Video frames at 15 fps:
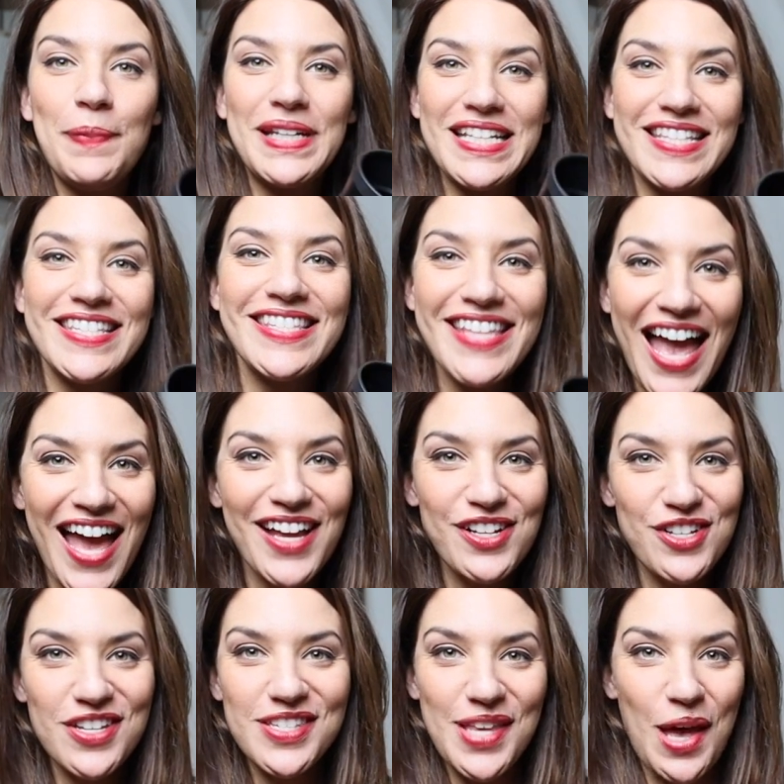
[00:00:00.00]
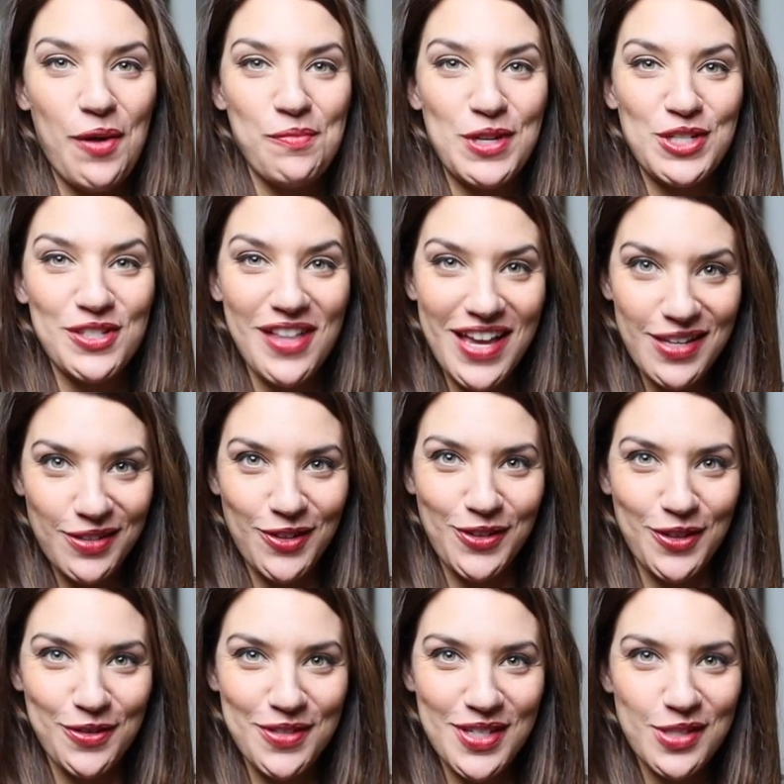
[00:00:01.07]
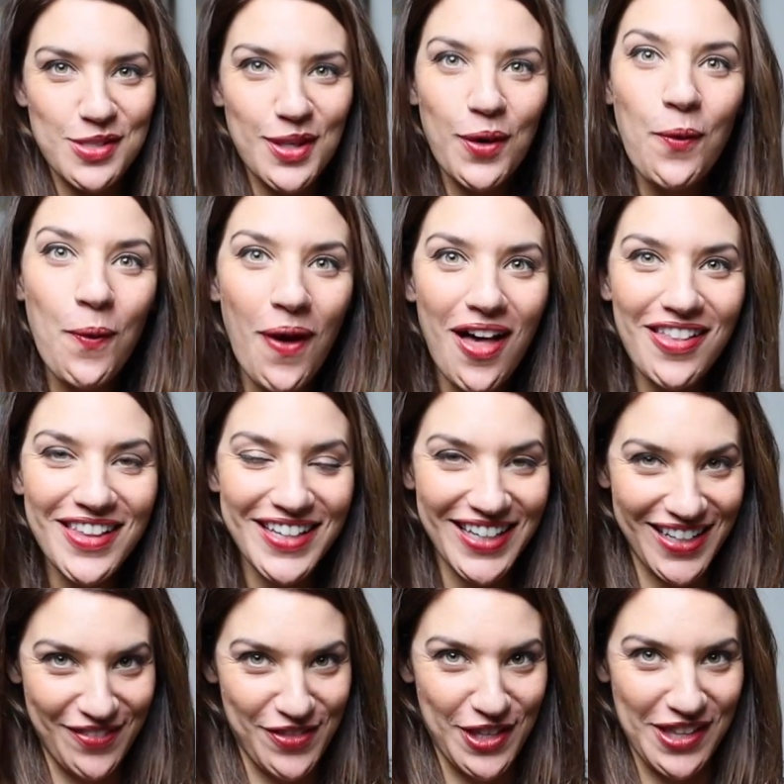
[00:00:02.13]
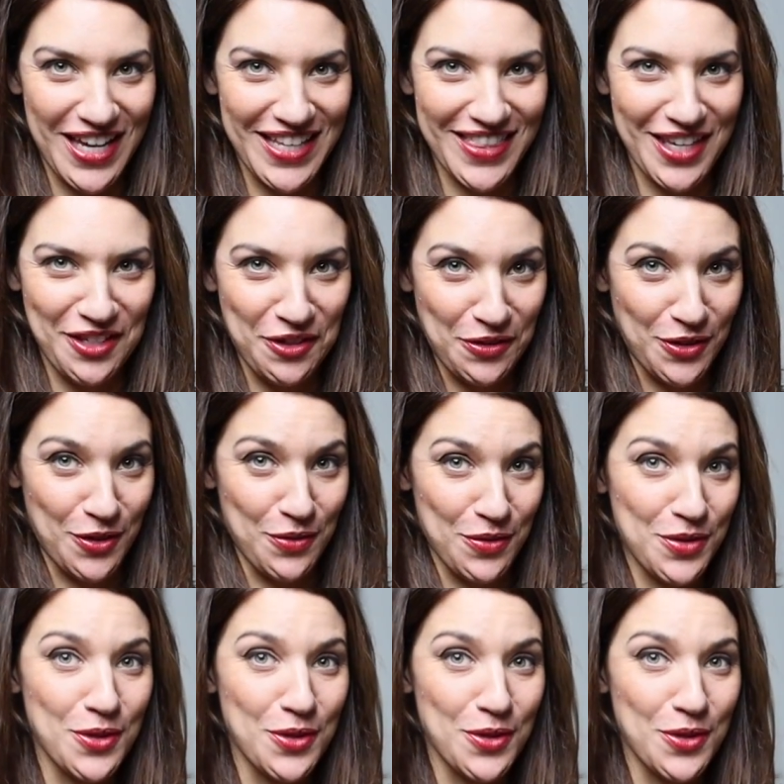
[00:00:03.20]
But it's not just how much light you use, it's the quality of the light that you use.